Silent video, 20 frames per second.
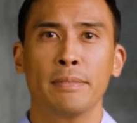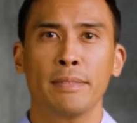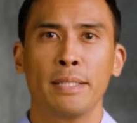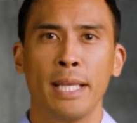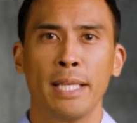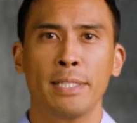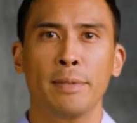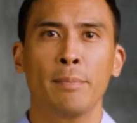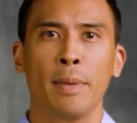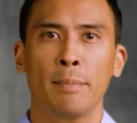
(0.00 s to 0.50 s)

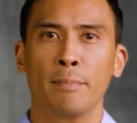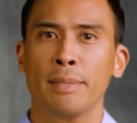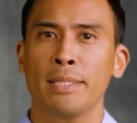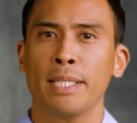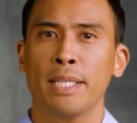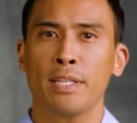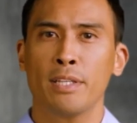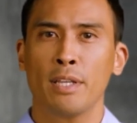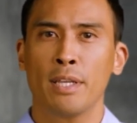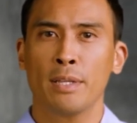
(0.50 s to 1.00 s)
Its members
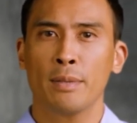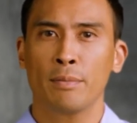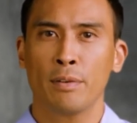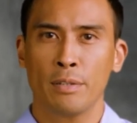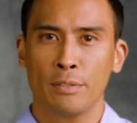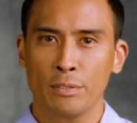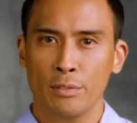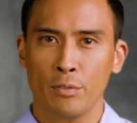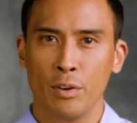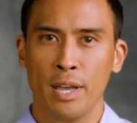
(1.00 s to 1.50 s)
include
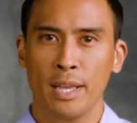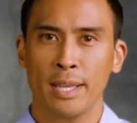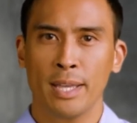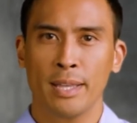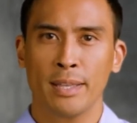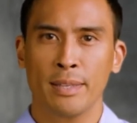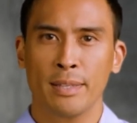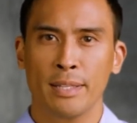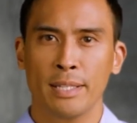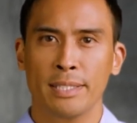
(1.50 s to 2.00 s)

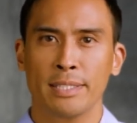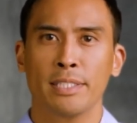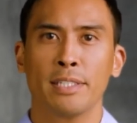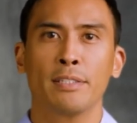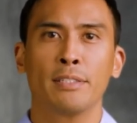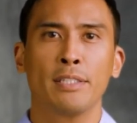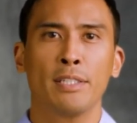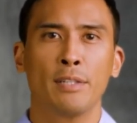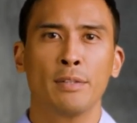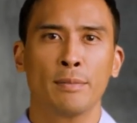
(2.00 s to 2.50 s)
Botswana,
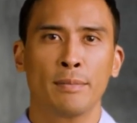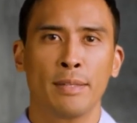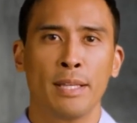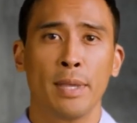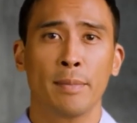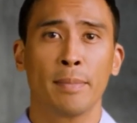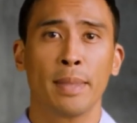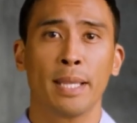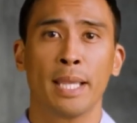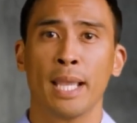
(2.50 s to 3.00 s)
Lesotho,
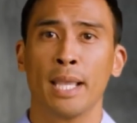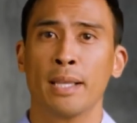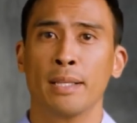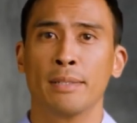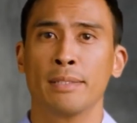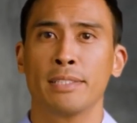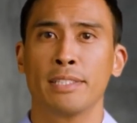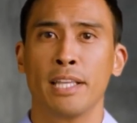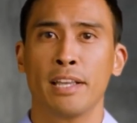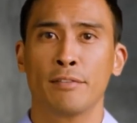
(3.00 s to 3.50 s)
Namibia,
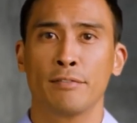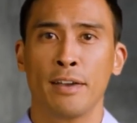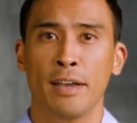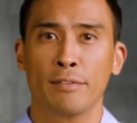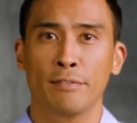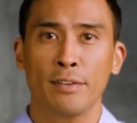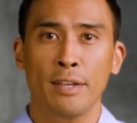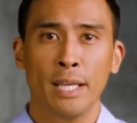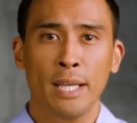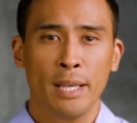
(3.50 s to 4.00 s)
South
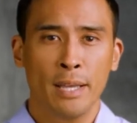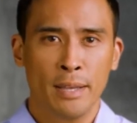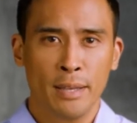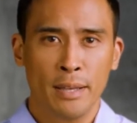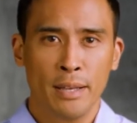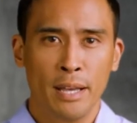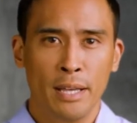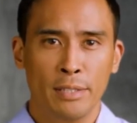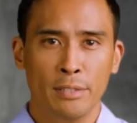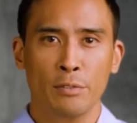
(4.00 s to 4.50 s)
Africa,
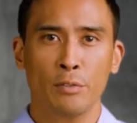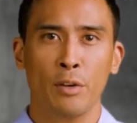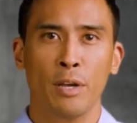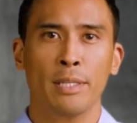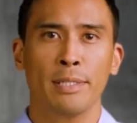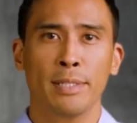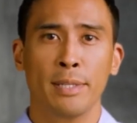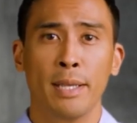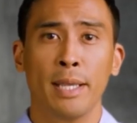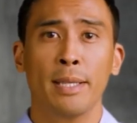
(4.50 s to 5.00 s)
and
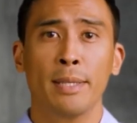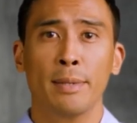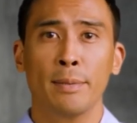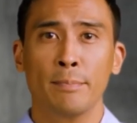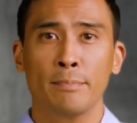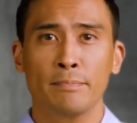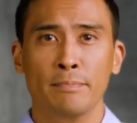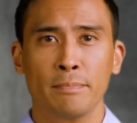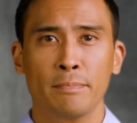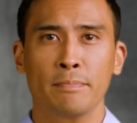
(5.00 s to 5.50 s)
Swaziland.
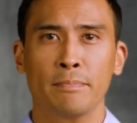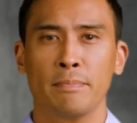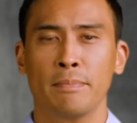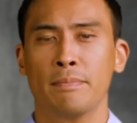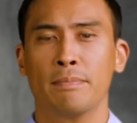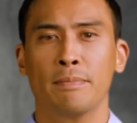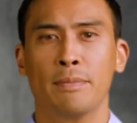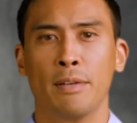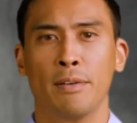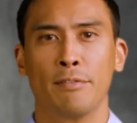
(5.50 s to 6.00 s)

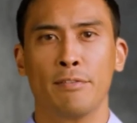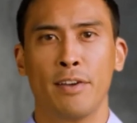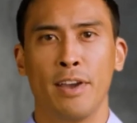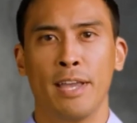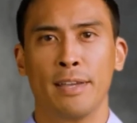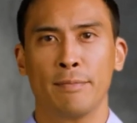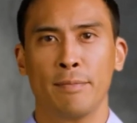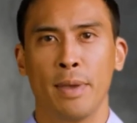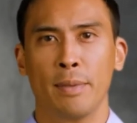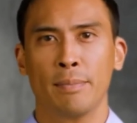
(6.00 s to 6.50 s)
The
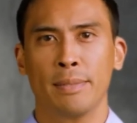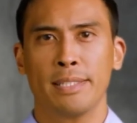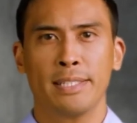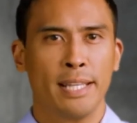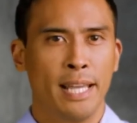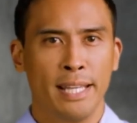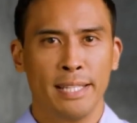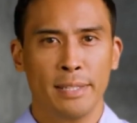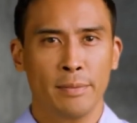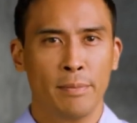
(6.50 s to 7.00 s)
5 member
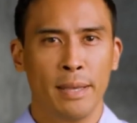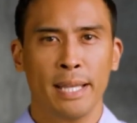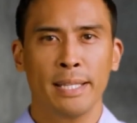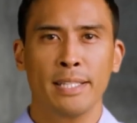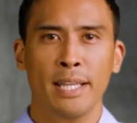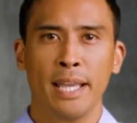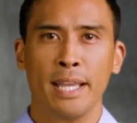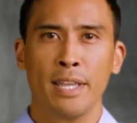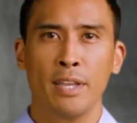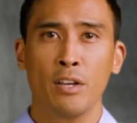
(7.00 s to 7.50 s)
states
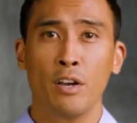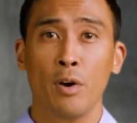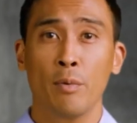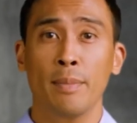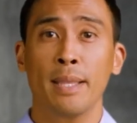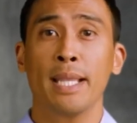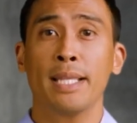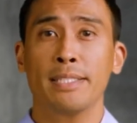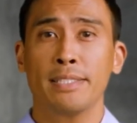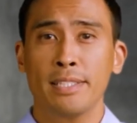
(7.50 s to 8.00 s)
maintain a
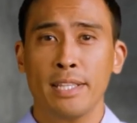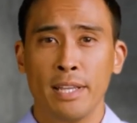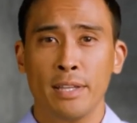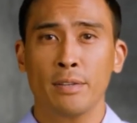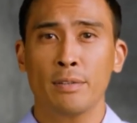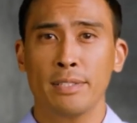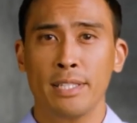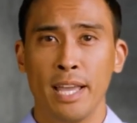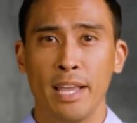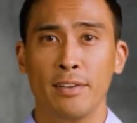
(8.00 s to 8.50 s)
common
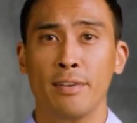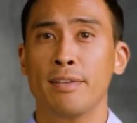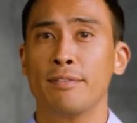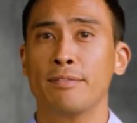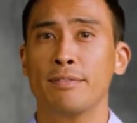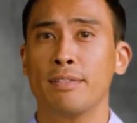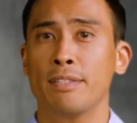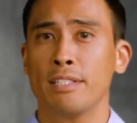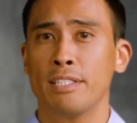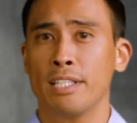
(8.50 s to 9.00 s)
external
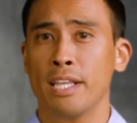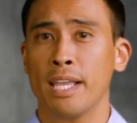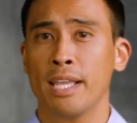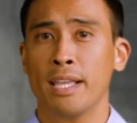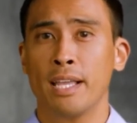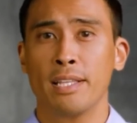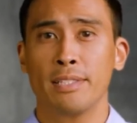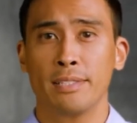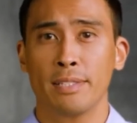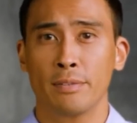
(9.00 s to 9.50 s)
tariff, share
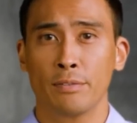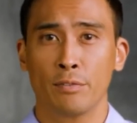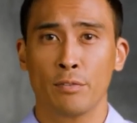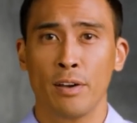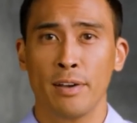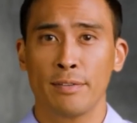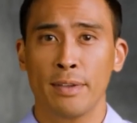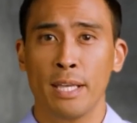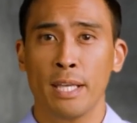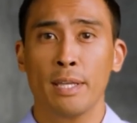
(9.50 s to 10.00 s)
customs
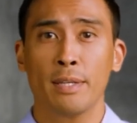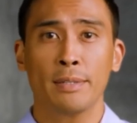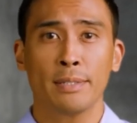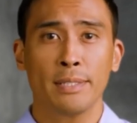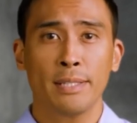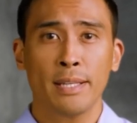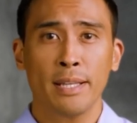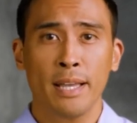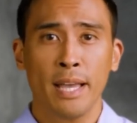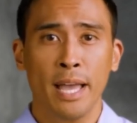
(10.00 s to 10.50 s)

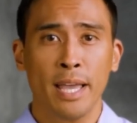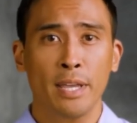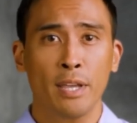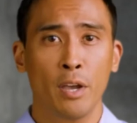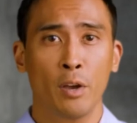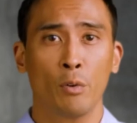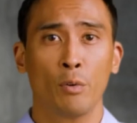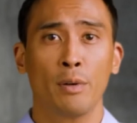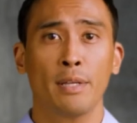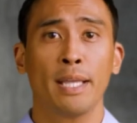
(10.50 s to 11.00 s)
revenues, and
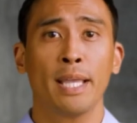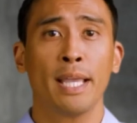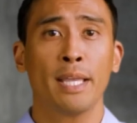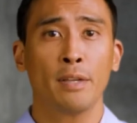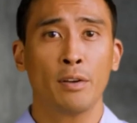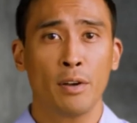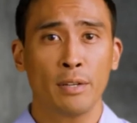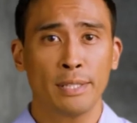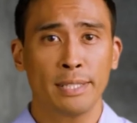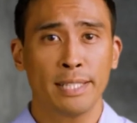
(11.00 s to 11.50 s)

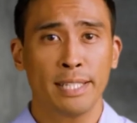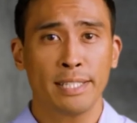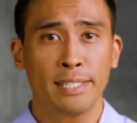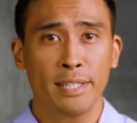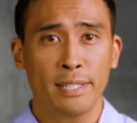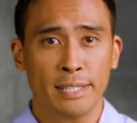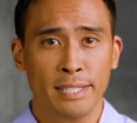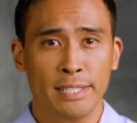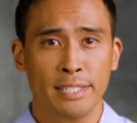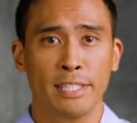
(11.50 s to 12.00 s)
coordinate policies
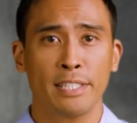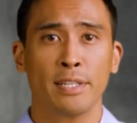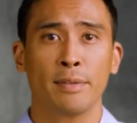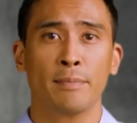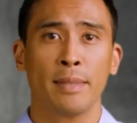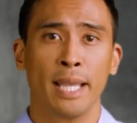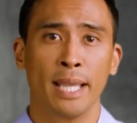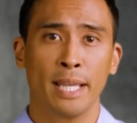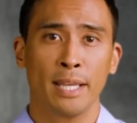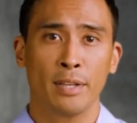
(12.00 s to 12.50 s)
and
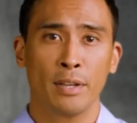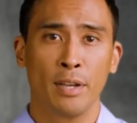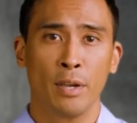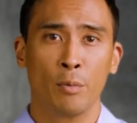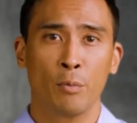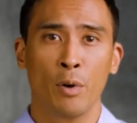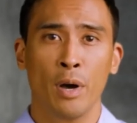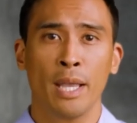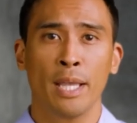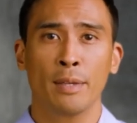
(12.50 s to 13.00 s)
decision-making on a
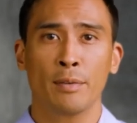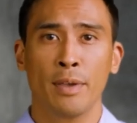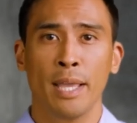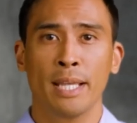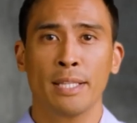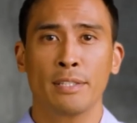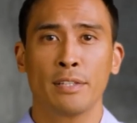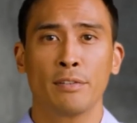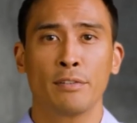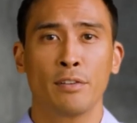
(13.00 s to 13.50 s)
wide
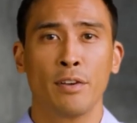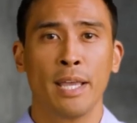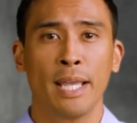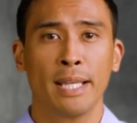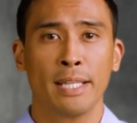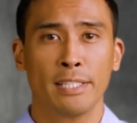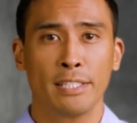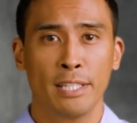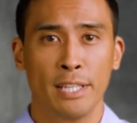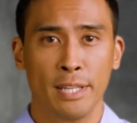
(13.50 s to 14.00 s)
range of
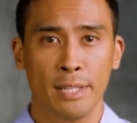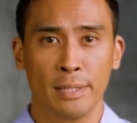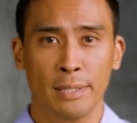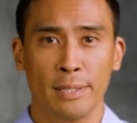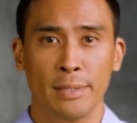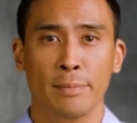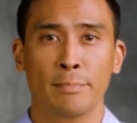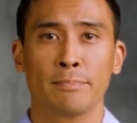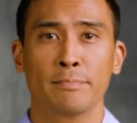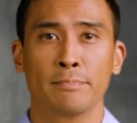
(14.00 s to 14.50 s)
trade
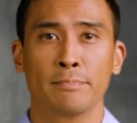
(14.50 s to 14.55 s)
issues.